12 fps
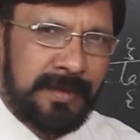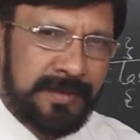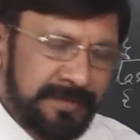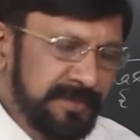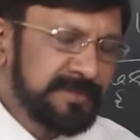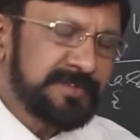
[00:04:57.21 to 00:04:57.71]

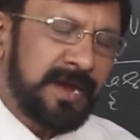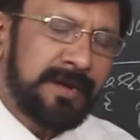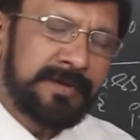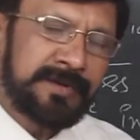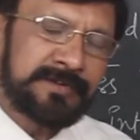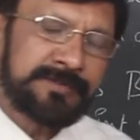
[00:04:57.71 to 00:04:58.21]
In this
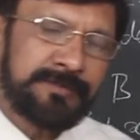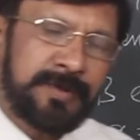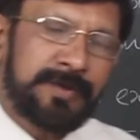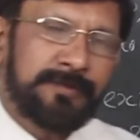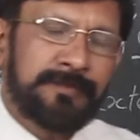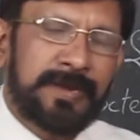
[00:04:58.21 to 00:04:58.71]
context,
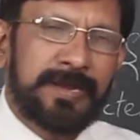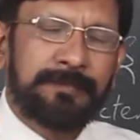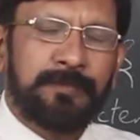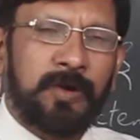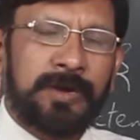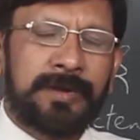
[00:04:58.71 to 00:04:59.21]
one very
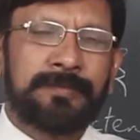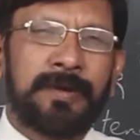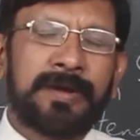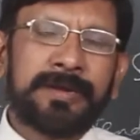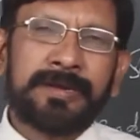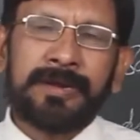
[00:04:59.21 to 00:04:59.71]
important
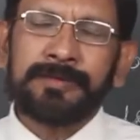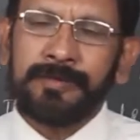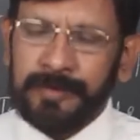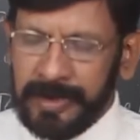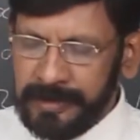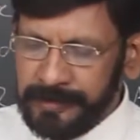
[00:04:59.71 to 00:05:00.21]
point I have
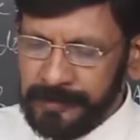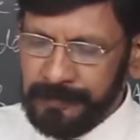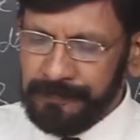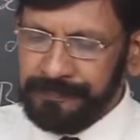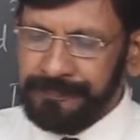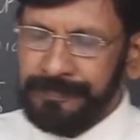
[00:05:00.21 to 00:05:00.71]
to tell you,
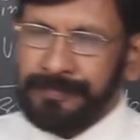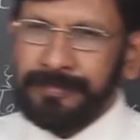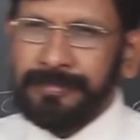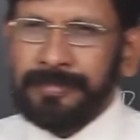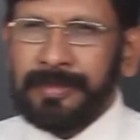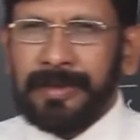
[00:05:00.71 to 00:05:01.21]

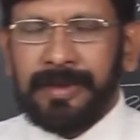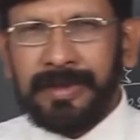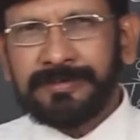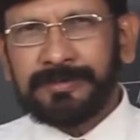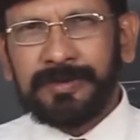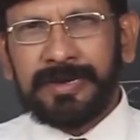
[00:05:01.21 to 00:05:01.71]

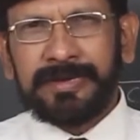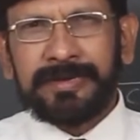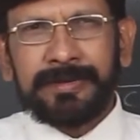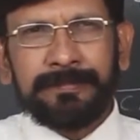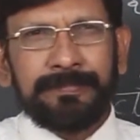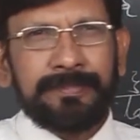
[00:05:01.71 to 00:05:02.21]

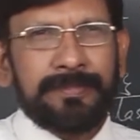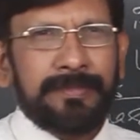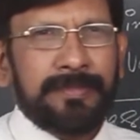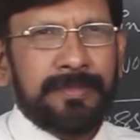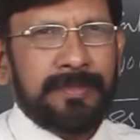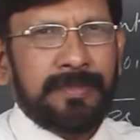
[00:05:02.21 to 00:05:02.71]
Actually,
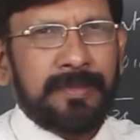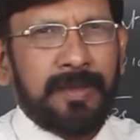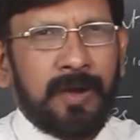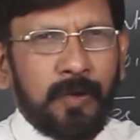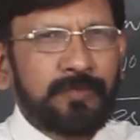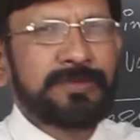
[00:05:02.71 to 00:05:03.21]

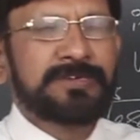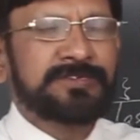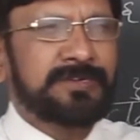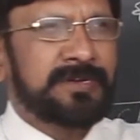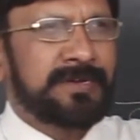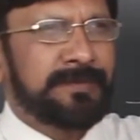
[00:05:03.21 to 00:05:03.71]

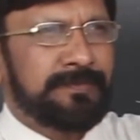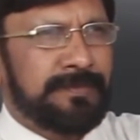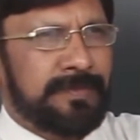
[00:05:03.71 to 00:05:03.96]
obviously,